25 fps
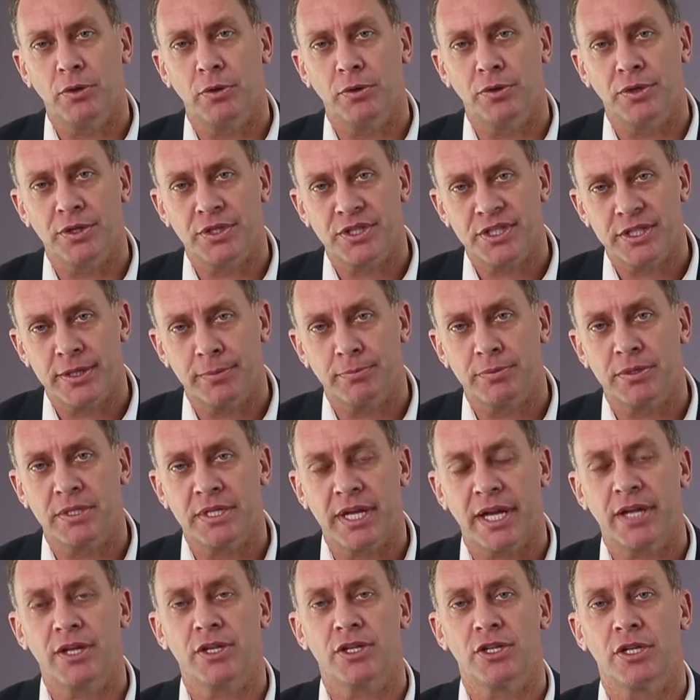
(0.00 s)
called the
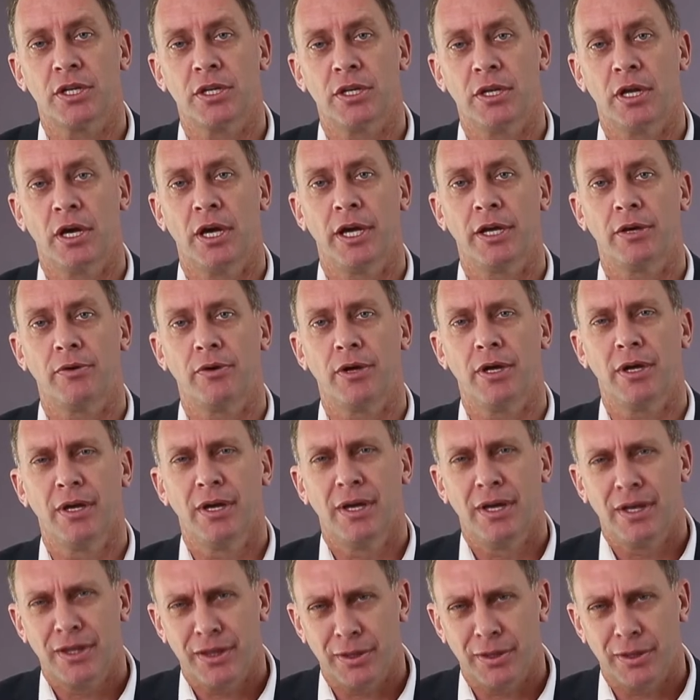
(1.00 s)
substantia nigra,